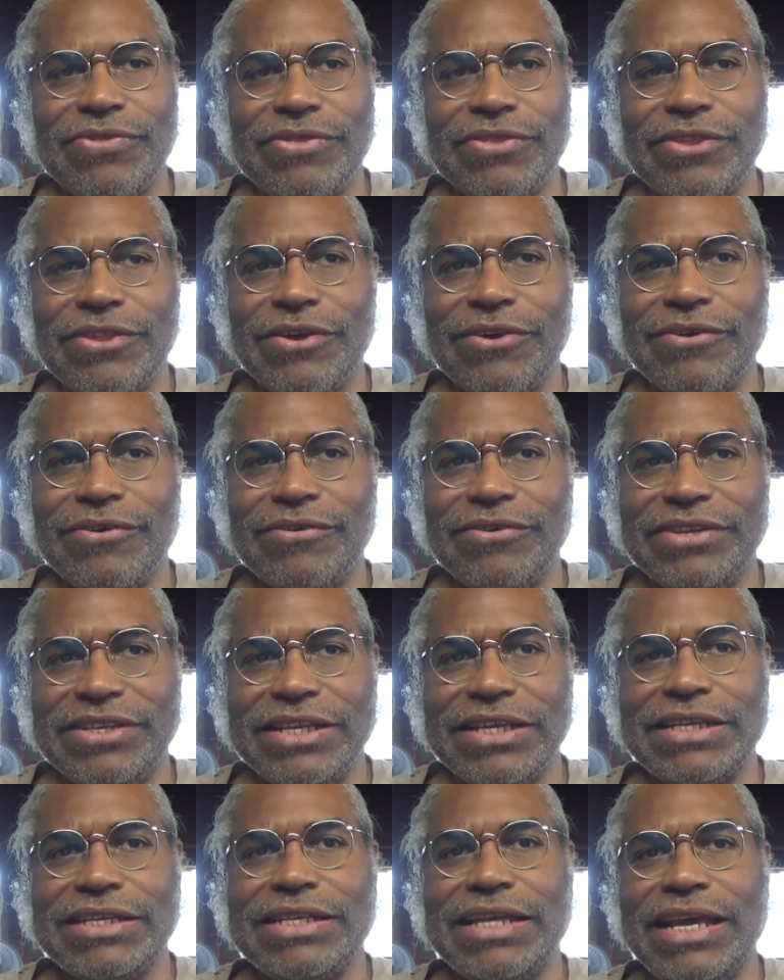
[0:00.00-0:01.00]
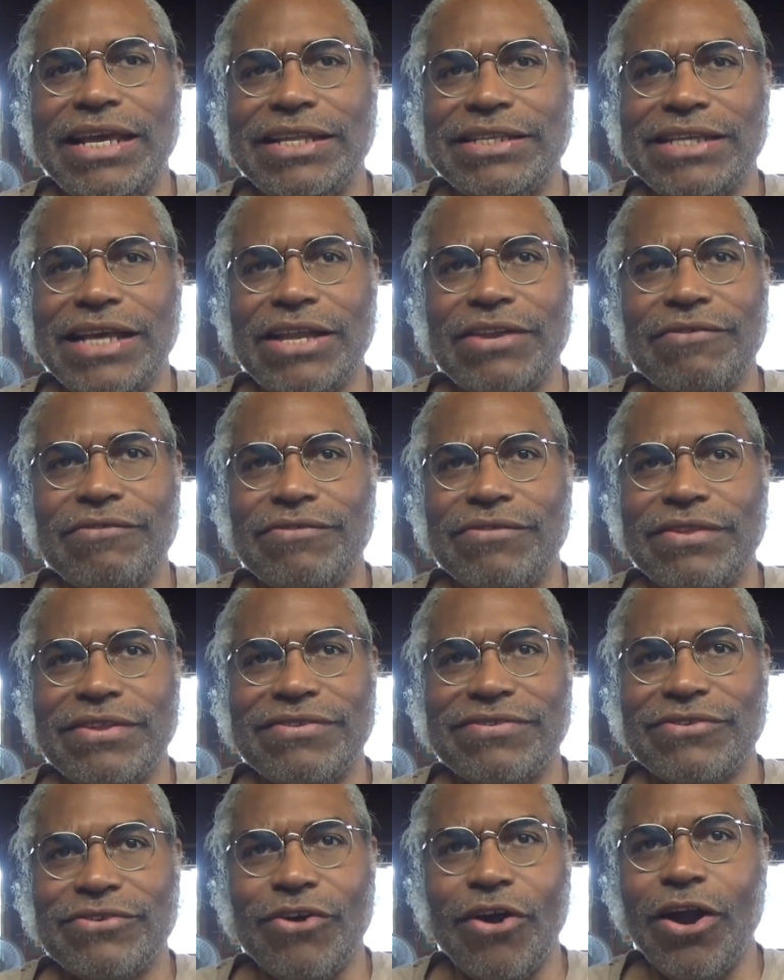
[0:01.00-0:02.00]
you know, dictates out of
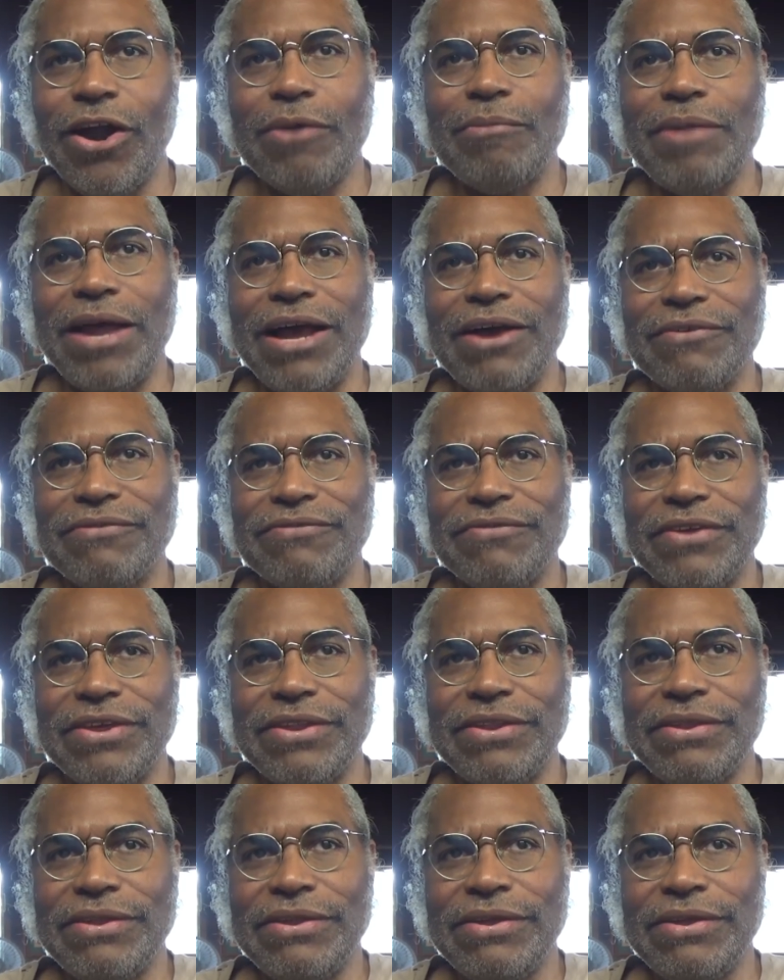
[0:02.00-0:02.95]
this Garm outfit